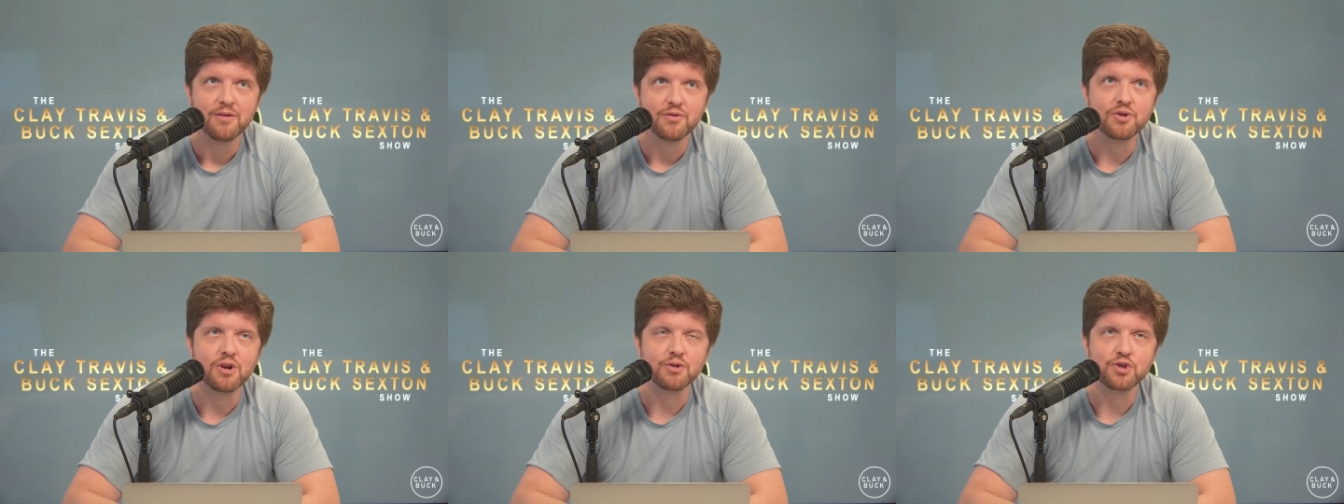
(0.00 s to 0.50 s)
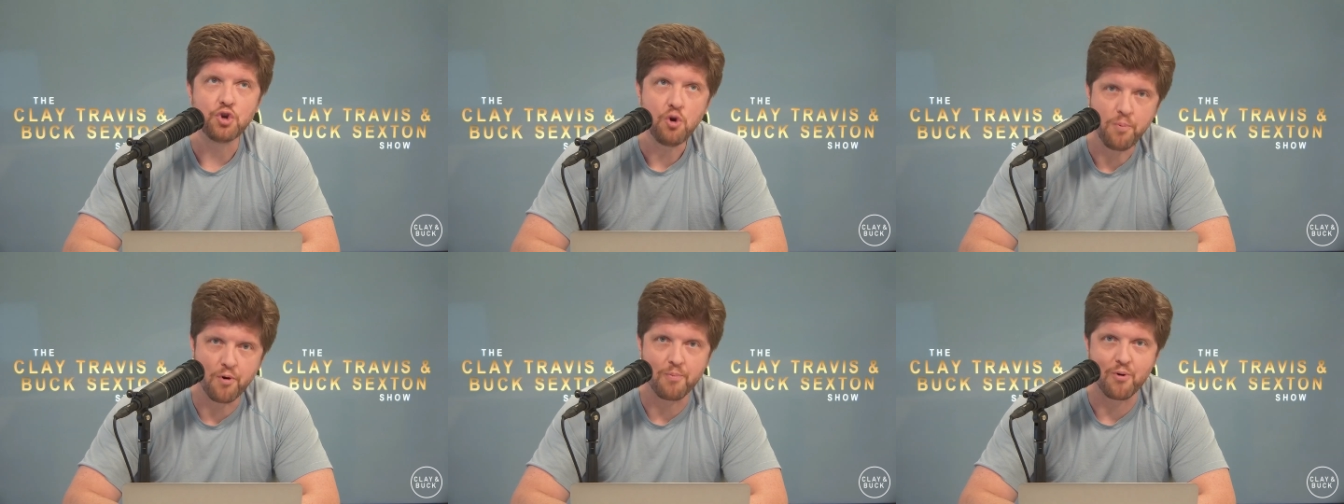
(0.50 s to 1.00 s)
you know
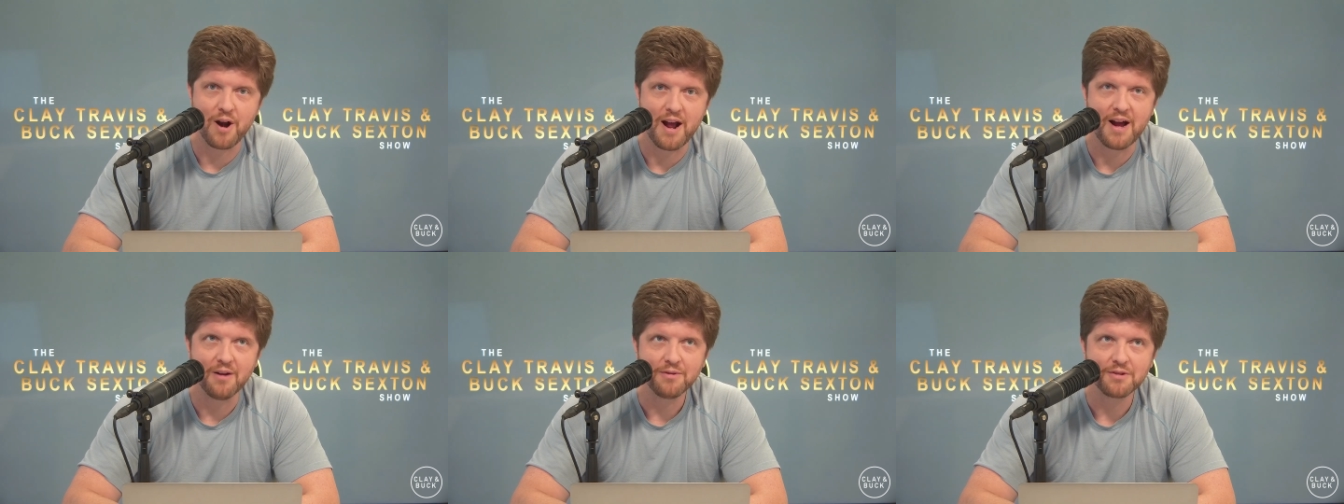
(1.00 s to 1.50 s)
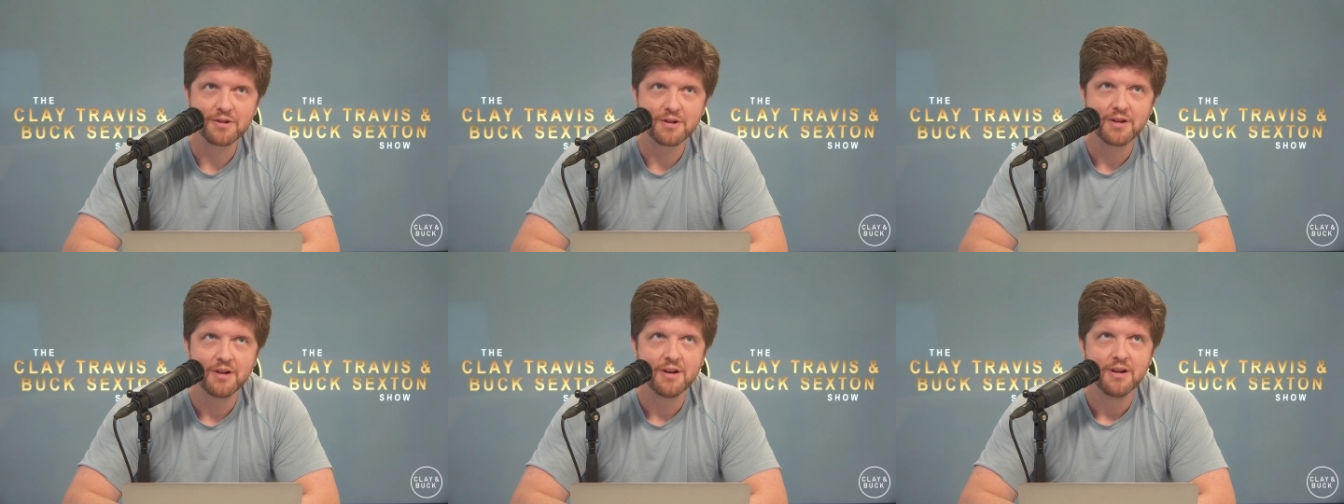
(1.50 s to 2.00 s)
super pronounced,
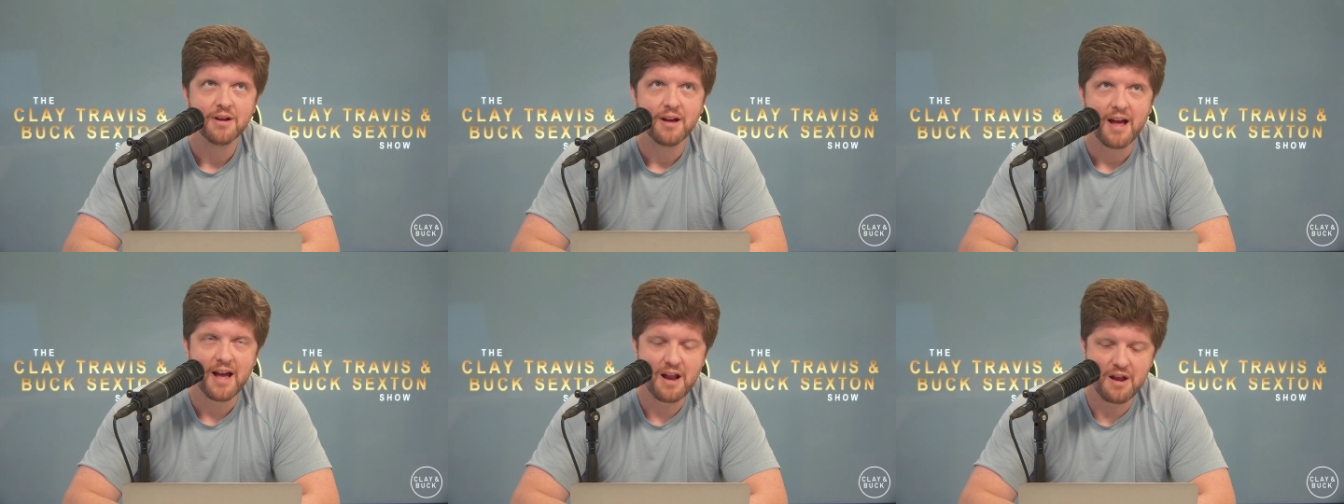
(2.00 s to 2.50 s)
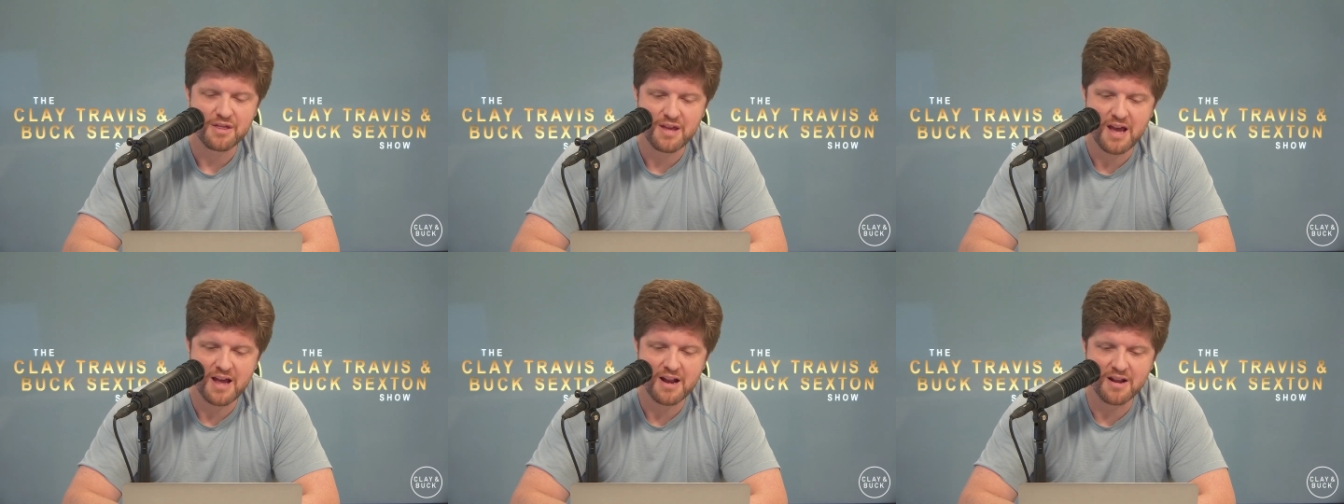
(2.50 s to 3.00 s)
and
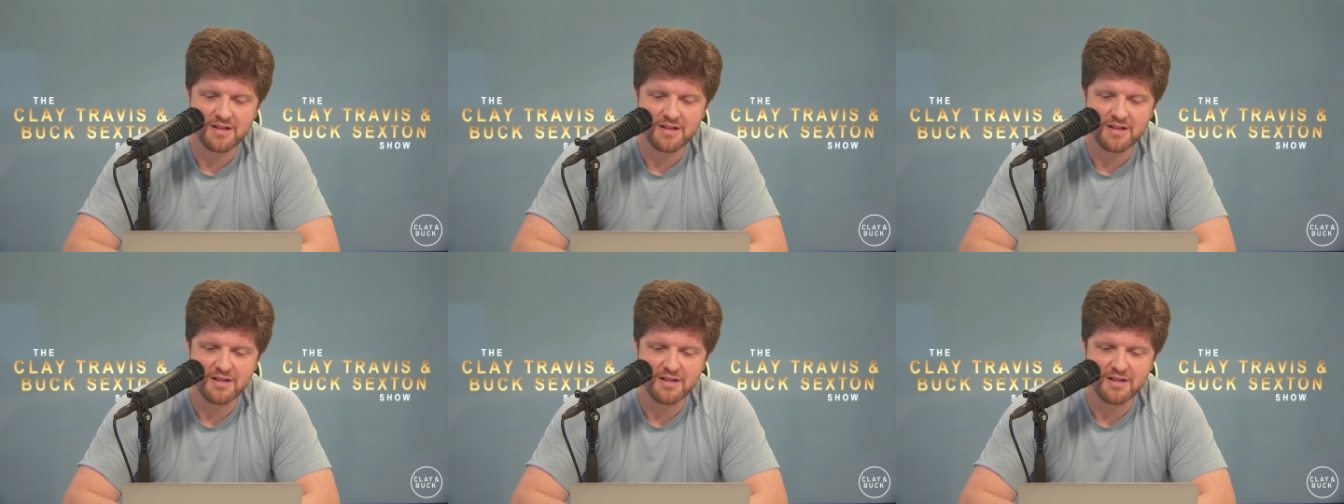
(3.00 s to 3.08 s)
then